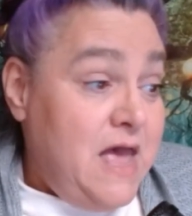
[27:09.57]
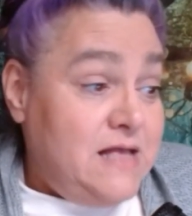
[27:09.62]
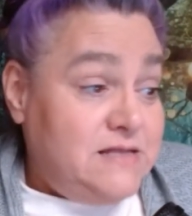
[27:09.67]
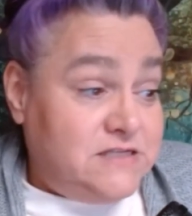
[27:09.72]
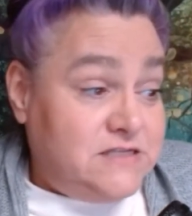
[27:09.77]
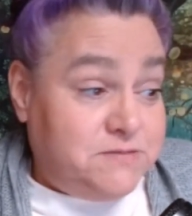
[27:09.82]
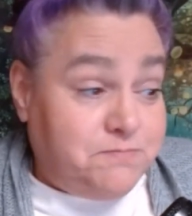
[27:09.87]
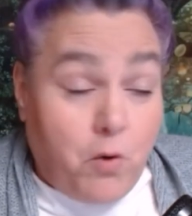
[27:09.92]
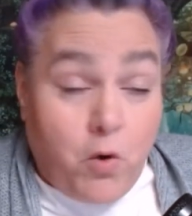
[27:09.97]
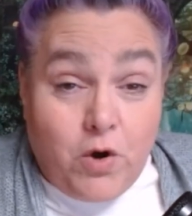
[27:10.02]

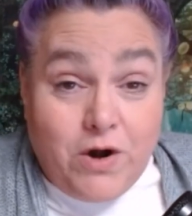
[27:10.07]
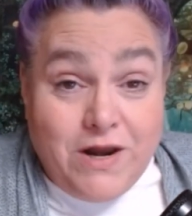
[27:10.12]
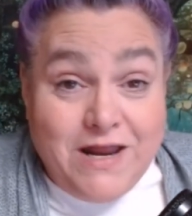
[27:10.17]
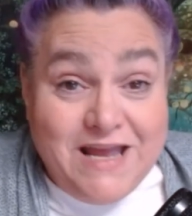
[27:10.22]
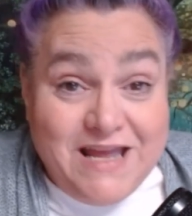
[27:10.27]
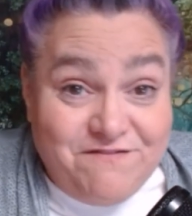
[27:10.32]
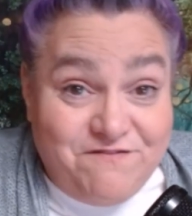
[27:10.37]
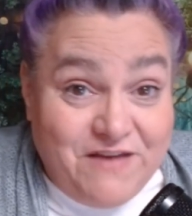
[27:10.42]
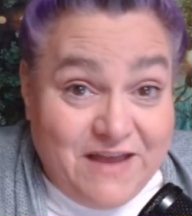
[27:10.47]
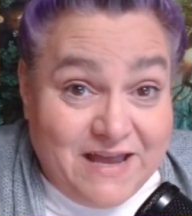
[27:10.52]
Sporting
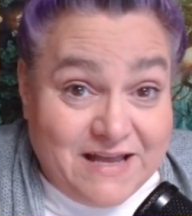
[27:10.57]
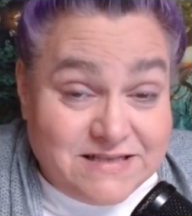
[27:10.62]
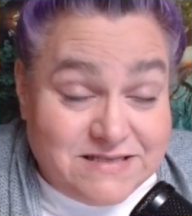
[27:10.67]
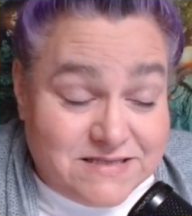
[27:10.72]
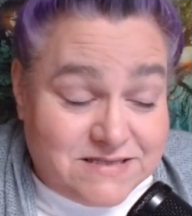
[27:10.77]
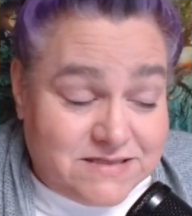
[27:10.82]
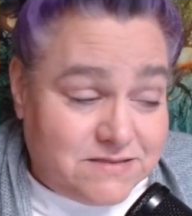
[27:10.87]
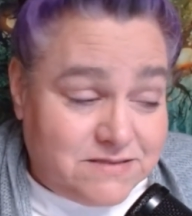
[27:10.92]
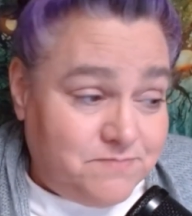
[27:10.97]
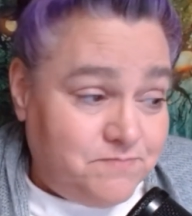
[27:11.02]

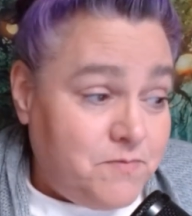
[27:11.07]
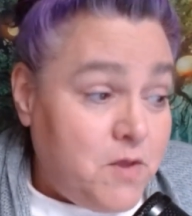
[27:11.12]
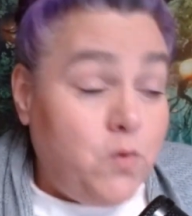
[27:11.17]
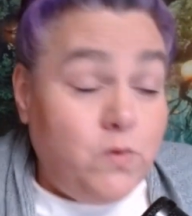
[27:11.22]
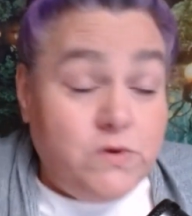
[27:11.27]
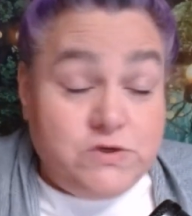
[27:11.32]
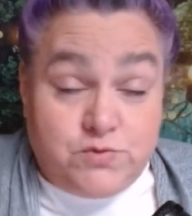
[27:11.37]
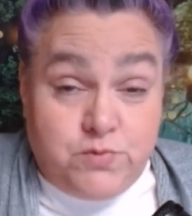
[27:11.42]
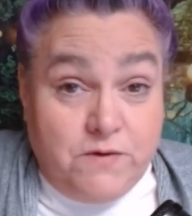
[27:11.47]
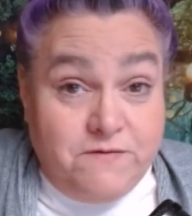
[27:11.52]
events,
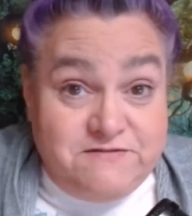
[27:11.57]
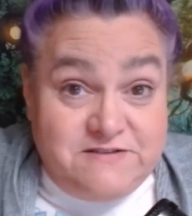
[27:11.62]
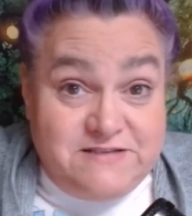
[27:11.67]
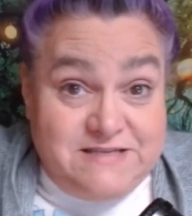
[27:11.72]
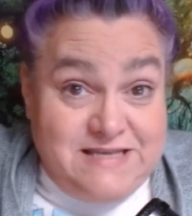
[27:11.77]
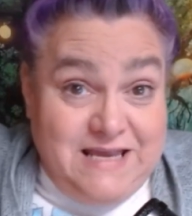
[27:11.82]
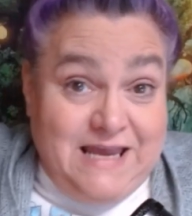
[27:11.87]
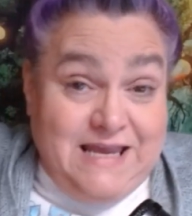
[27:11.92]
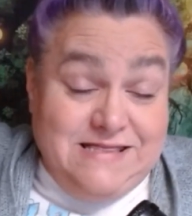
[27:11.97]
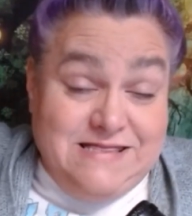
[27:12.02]
which we've
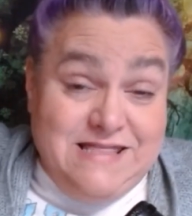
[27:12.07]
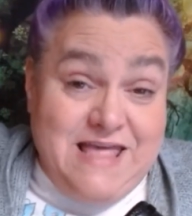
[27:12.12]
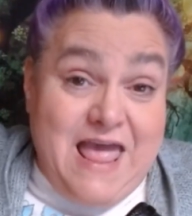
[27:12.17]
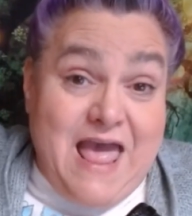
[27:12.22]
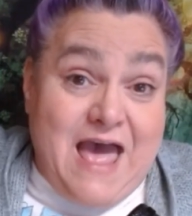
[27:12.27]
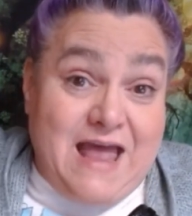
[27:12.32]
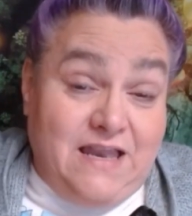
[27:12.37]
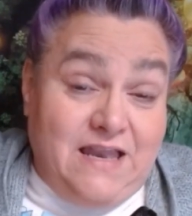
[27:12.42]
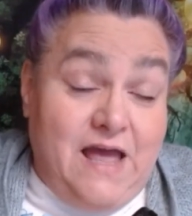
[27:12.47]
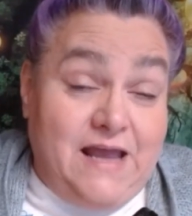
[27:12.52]
seen
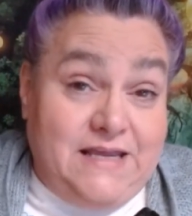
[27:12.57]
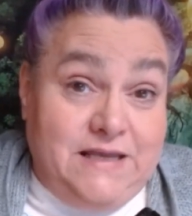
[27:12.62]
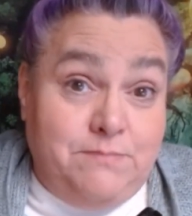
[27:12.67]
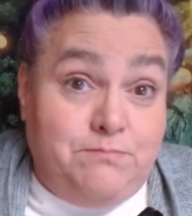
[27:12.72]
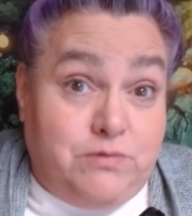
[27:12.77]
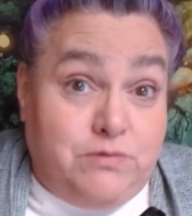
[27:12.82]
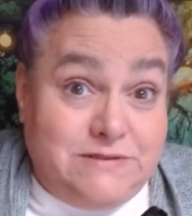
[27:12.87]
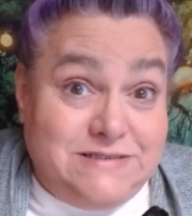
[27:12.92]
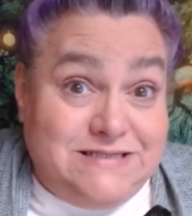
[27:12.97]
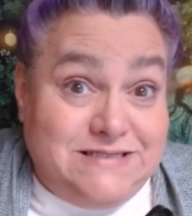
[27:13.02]
that, like in
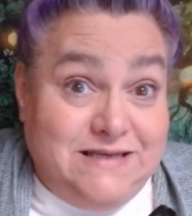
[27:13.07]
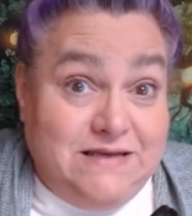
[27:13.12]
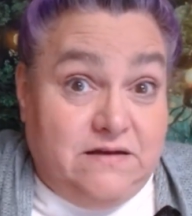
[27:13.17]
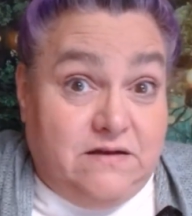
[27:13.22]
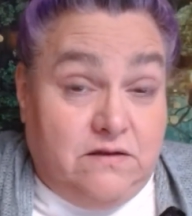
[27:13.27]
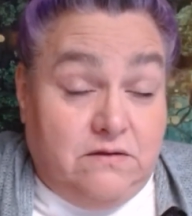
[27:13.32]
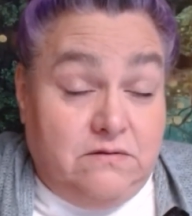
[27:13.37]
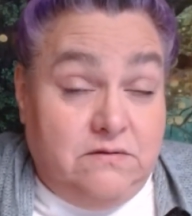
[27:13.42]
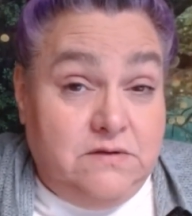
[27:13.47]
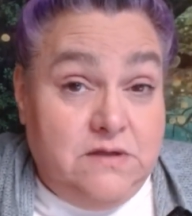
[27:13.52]

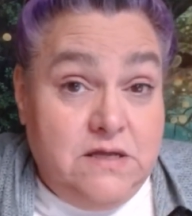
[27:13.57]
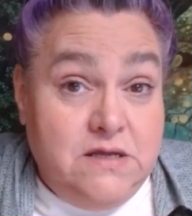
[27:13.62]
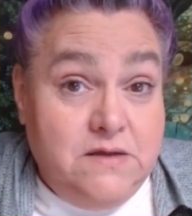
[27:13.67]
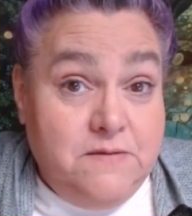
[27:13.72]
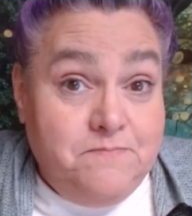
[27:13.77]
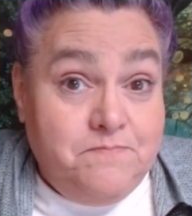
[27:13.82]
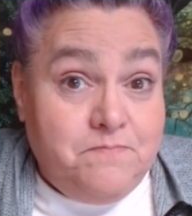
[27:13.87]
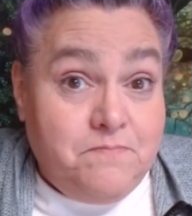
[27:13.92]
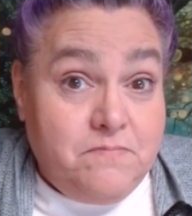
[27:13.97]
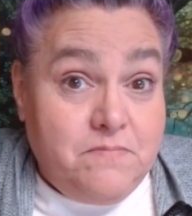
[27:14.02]
Brazil,
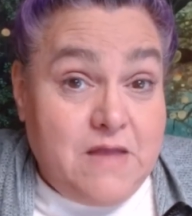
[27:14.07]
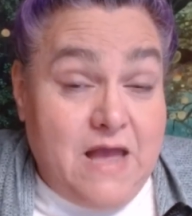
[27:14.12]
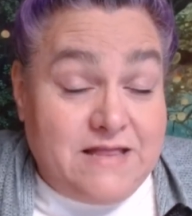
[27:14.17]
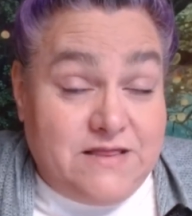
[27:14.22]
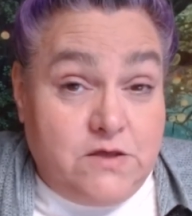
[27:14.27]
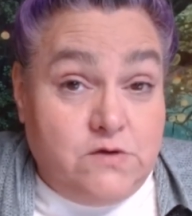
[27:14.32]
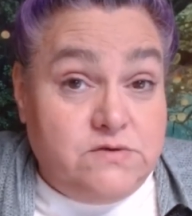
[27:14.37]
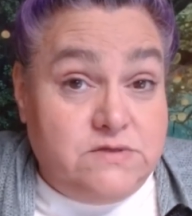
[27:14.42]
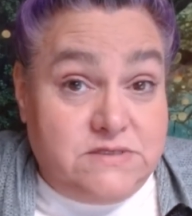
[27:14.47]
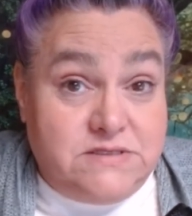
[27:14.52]

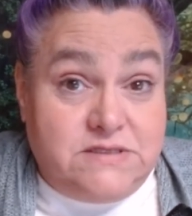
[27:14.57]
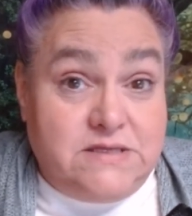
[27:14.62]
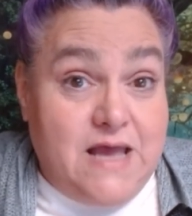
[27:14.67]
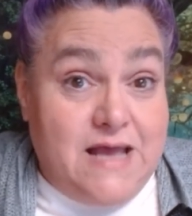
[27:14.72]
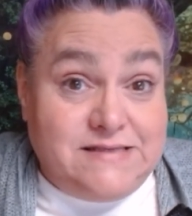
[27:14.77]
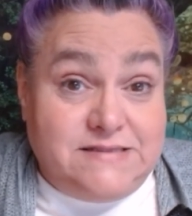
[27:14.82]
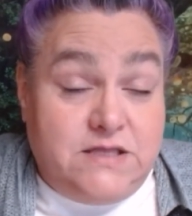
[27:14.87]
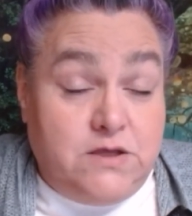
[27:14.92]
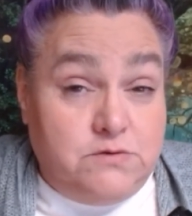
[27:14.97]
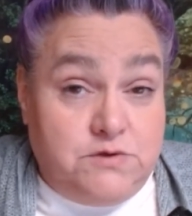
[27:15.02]

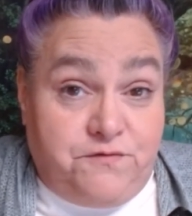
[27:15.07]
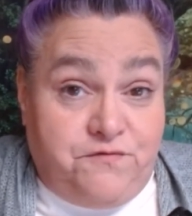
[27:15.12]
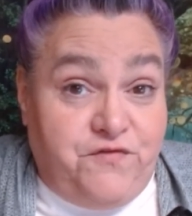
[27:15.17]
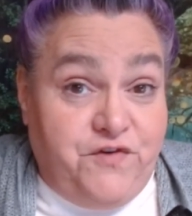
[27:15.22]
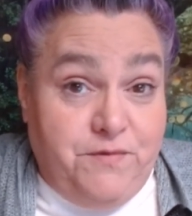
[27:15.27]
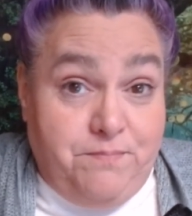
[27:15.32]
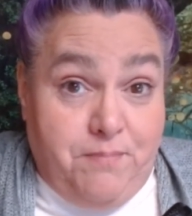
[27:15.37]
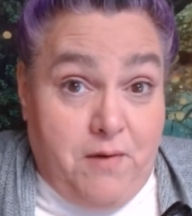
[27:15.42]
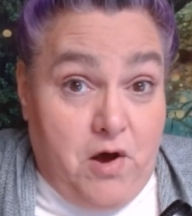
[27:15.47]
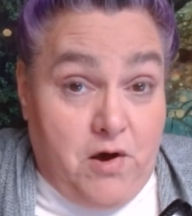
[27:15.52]
as those
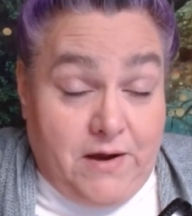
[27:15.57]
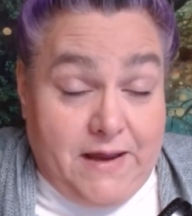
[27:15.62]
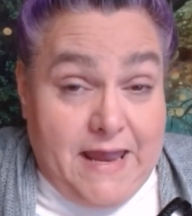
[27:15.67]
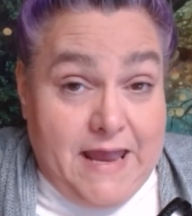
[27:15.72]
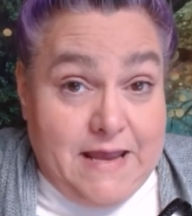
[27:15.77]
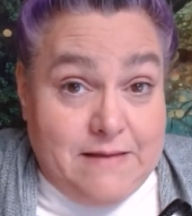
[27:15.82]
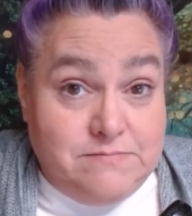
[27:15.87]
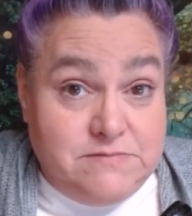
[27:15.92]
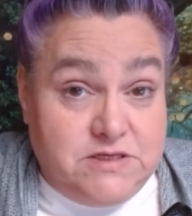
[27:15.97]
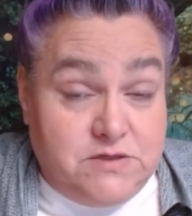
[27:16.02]
football
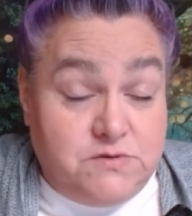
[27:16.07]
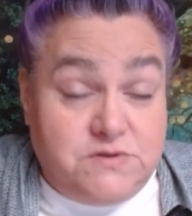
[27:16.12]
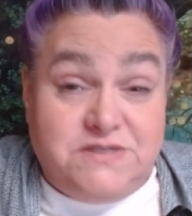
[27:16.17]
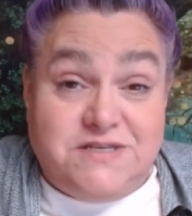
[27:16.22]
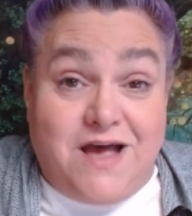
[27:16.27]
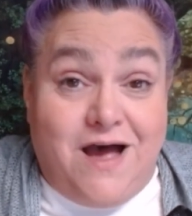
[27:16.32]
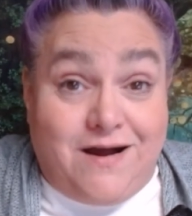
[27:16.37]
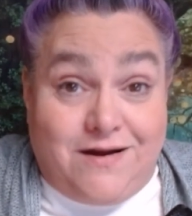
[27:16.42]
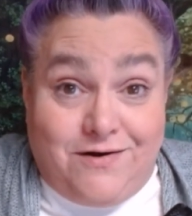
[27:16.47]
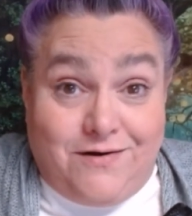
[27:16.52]
games, those
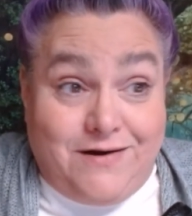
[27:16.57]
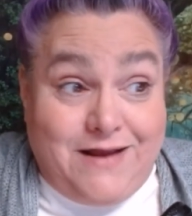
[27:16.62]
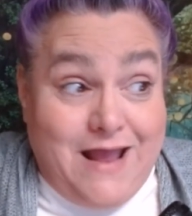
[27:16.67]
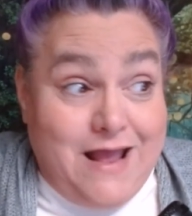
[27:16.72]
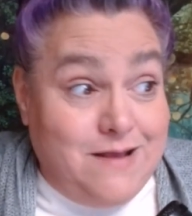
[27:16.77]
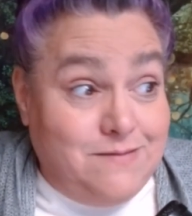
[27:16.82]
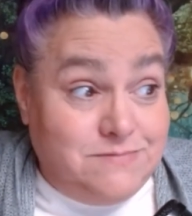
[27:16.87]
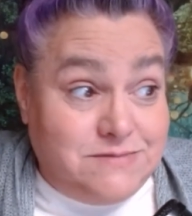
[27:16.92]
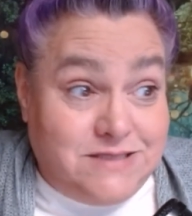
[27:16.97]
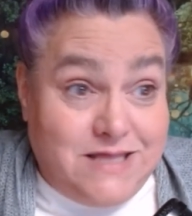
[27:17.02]
soccer
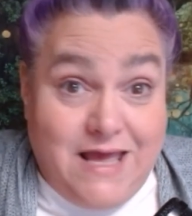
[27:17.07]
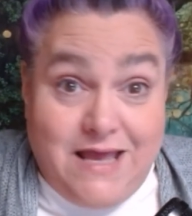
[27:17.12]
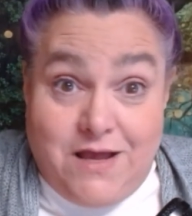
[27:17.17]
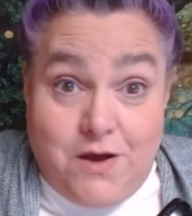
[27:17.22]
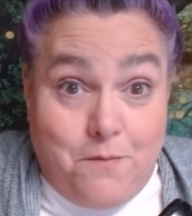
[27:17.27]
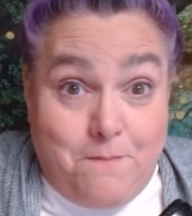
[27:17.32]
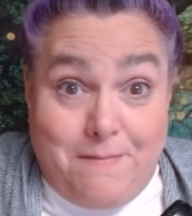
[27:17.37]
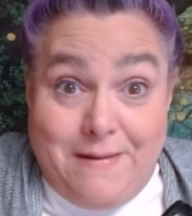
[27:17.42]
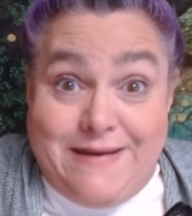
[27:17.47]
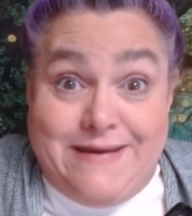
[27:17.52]
games, they
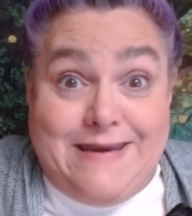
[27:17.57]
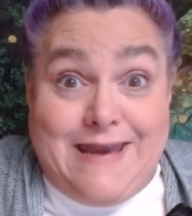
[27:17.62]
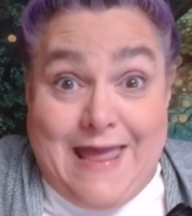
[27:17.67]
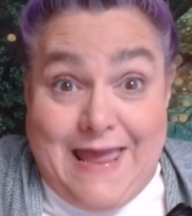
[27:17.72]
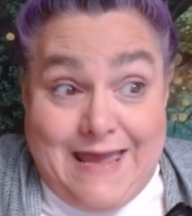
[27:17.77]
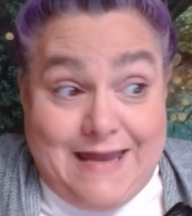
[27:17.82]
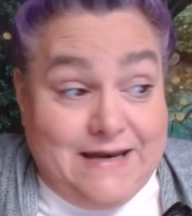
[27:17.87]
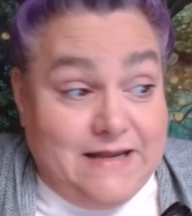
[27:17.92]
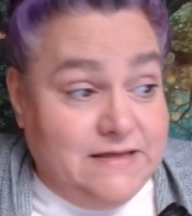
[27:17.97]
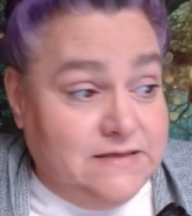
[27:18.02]
go
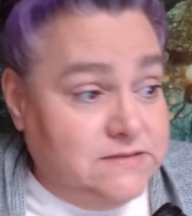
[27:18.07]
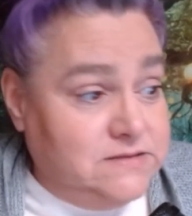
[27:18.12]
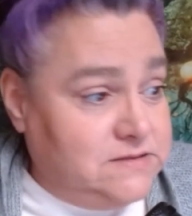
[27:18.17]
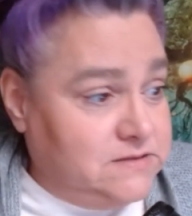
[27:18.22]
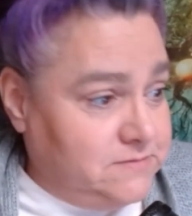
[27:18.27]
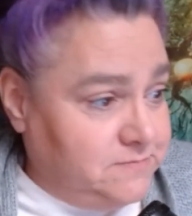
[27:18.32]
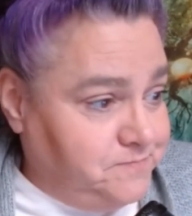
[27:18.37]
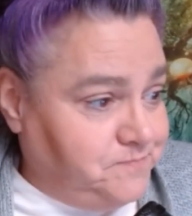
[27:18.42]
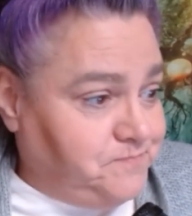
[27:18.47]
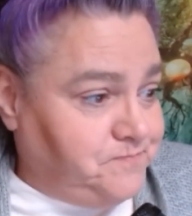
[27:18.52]

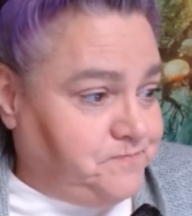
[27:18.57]
bananas.